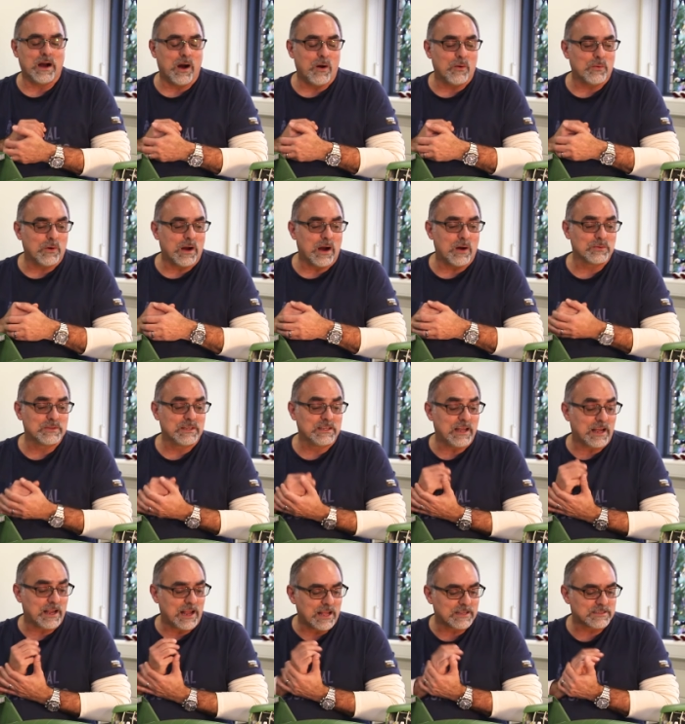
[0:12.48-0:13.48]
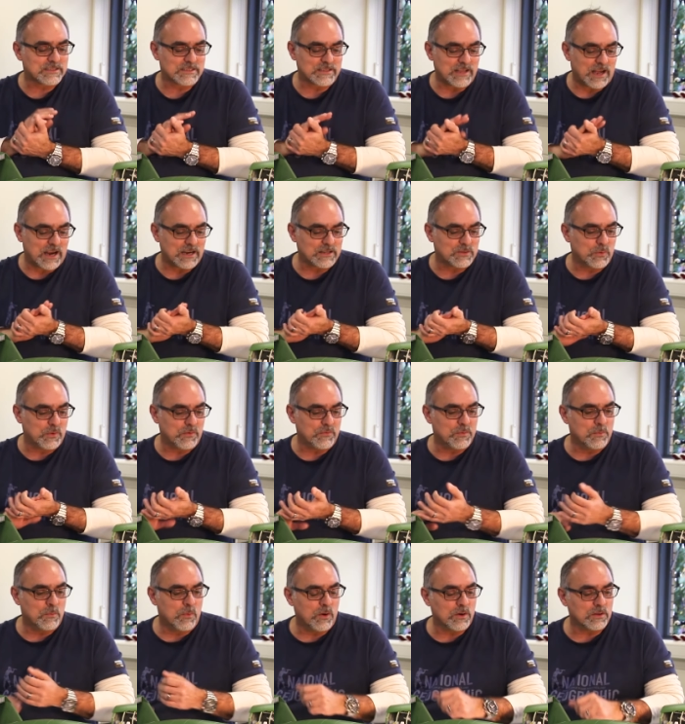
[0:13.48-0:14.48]
How, how did I get started
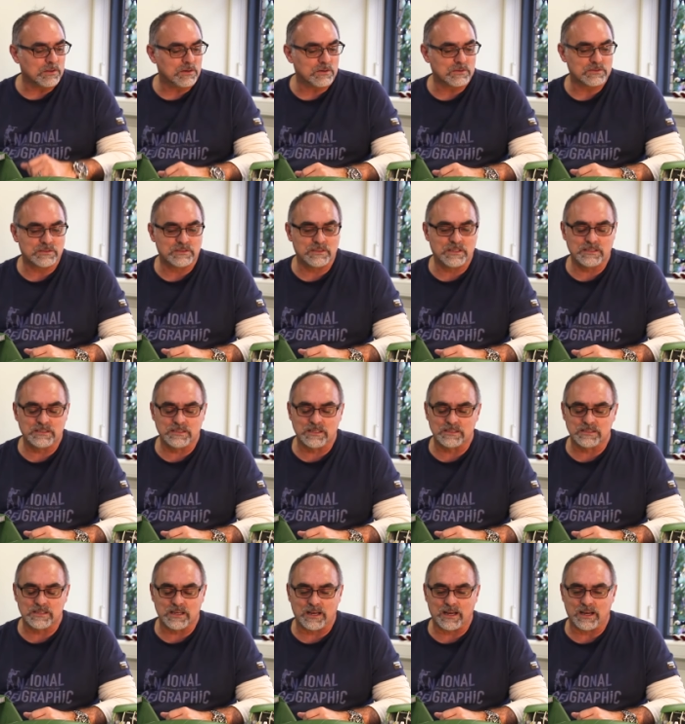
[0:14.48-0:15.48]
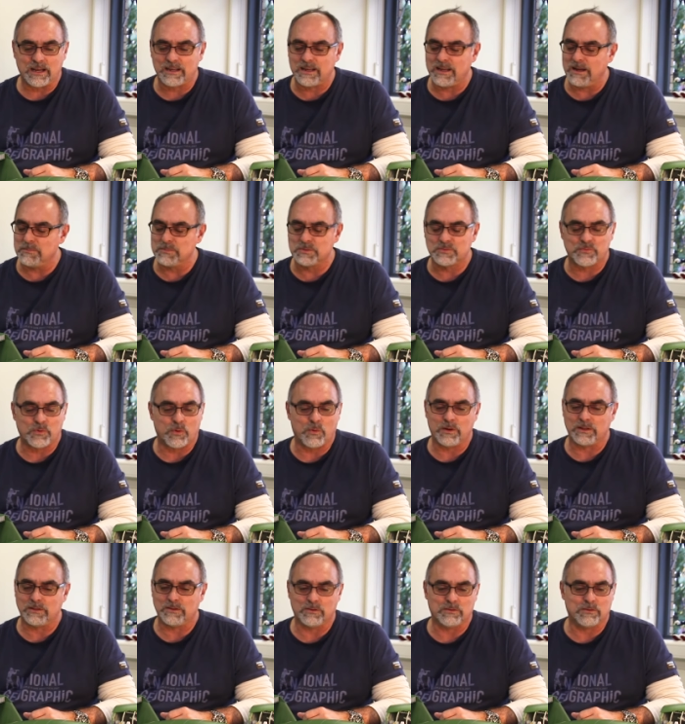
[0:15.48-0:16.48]
with models? This is uh, comes from,
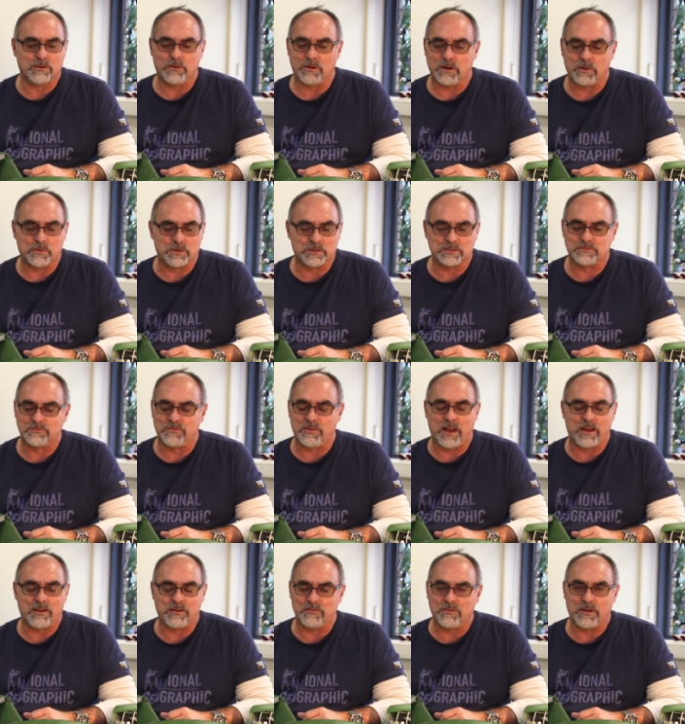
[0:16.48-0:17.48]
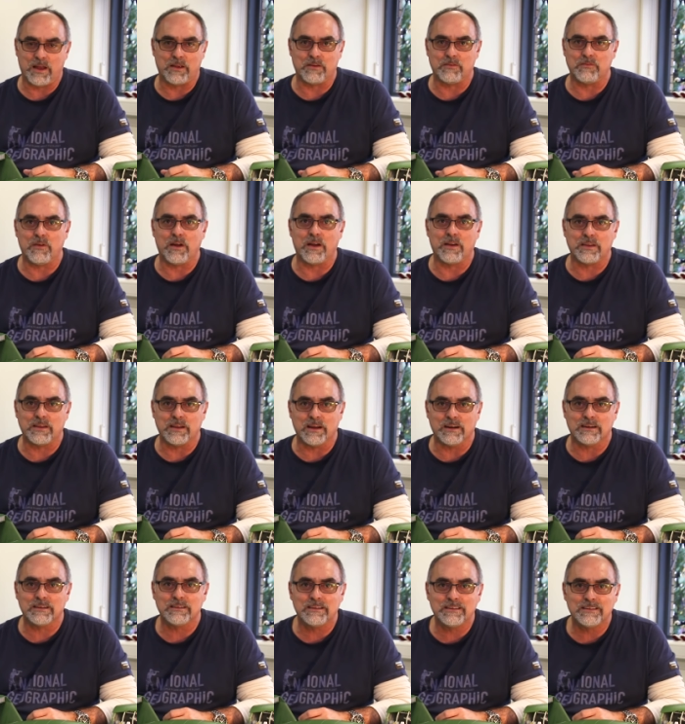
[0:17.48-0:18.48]
I don't know, I was very, very, very
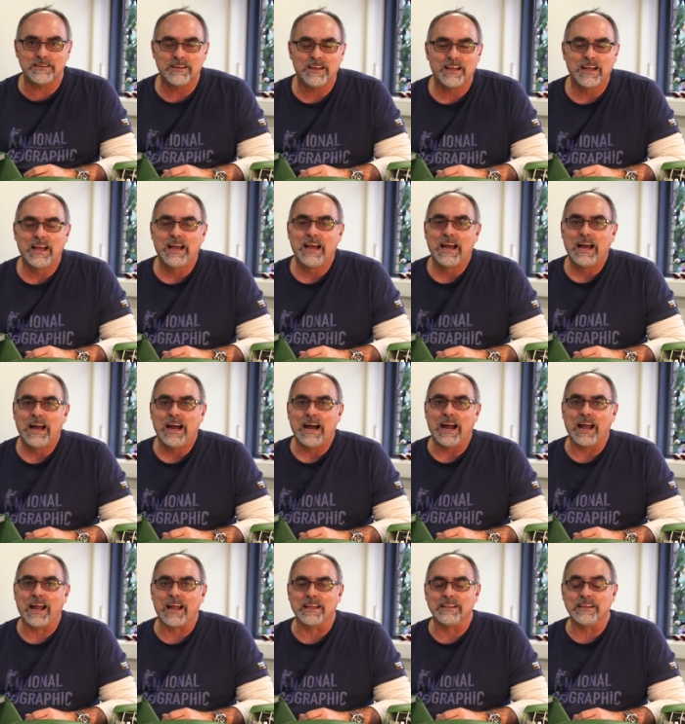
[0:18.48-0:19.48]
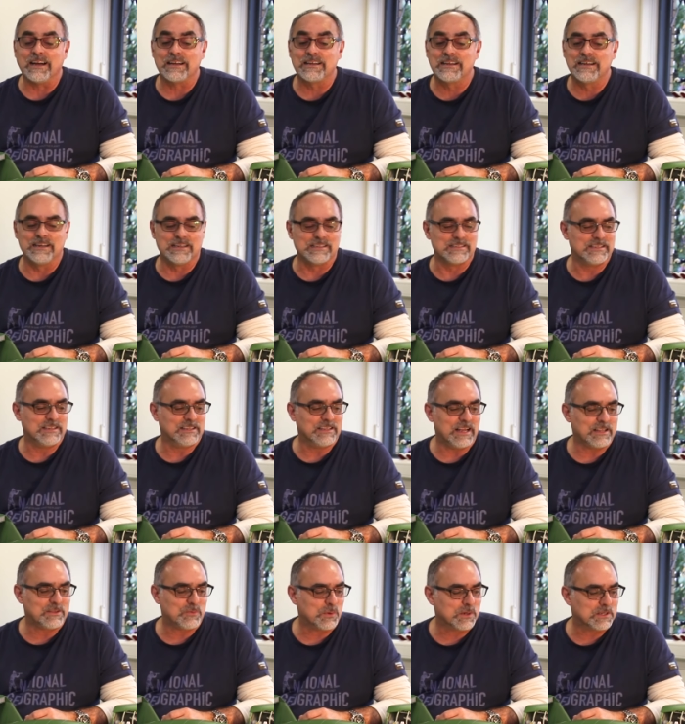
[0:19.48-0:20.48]
young. I had a cousin
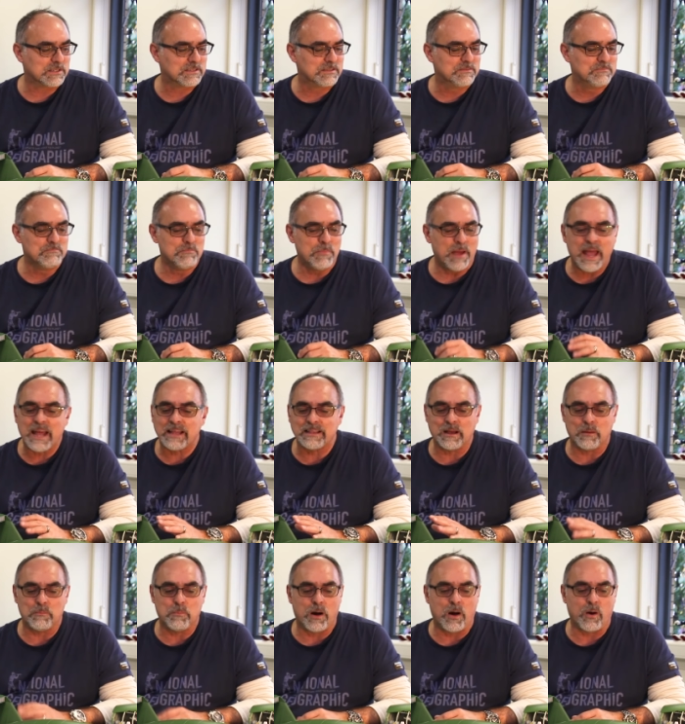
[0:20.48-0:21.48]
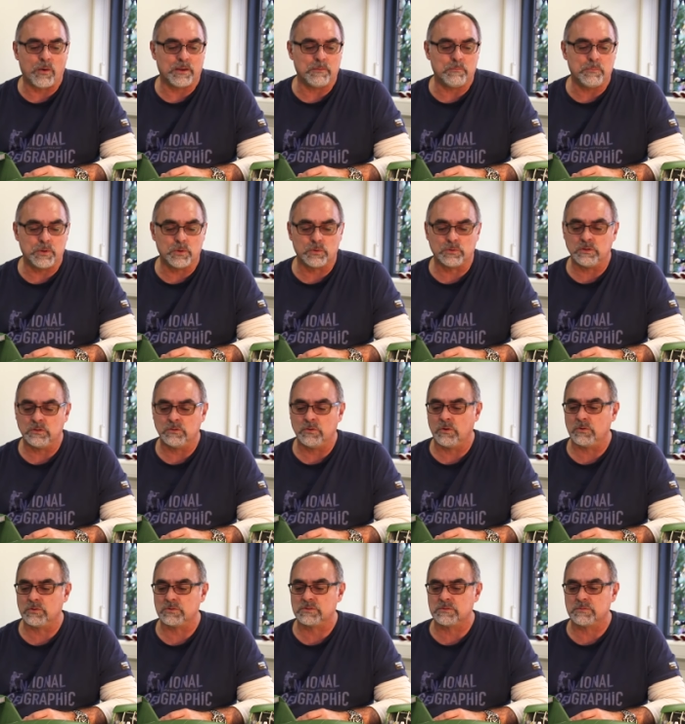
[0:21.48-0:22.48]
that was mad about building
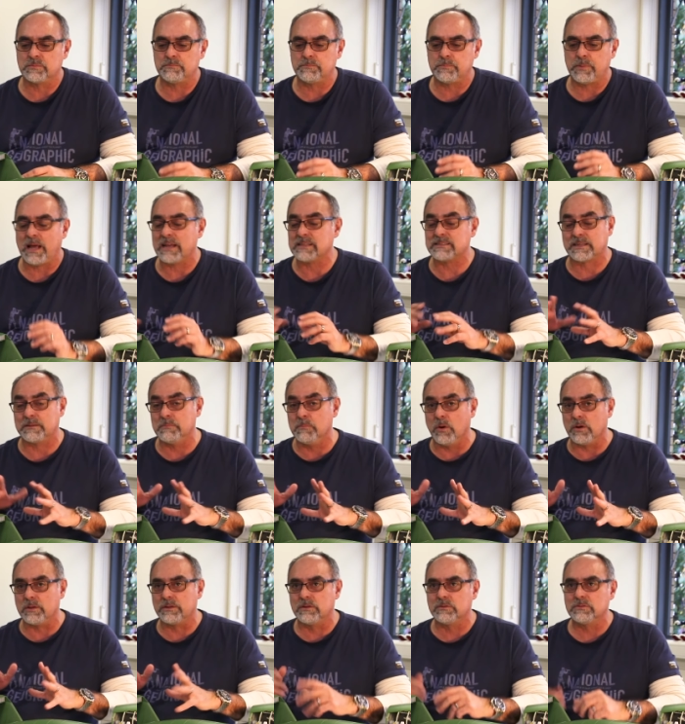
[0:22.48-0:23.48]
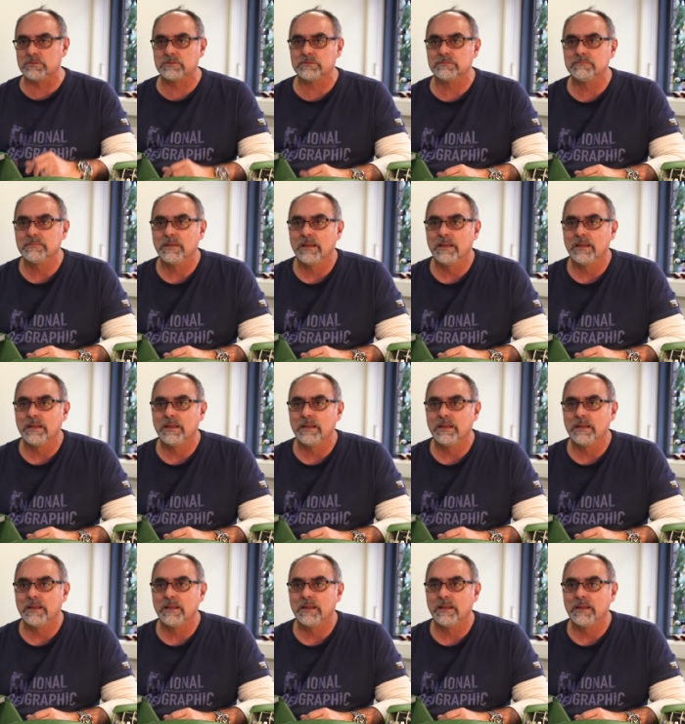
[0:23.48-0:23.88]
those plastic models